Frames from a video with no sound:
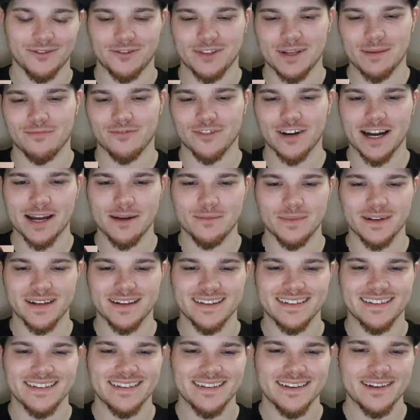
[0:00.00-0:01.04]
no deep frying,
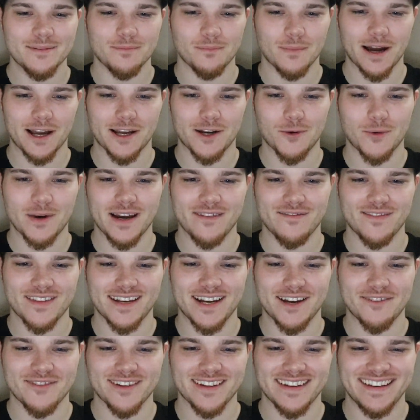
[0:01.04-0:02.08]
but microwave
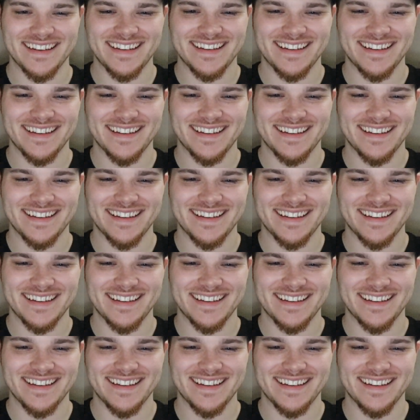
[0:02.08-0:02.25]
then oven.